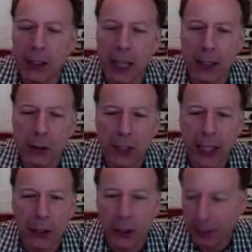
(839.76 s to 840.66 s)

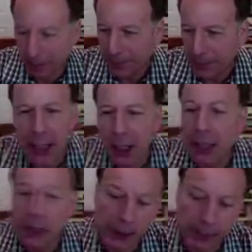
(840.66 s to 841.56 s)
consultation with an
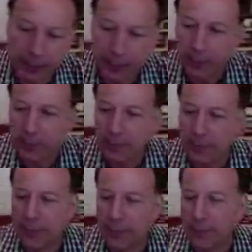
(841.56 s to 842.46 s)

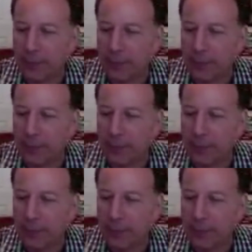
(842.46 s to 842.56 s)
adolescent.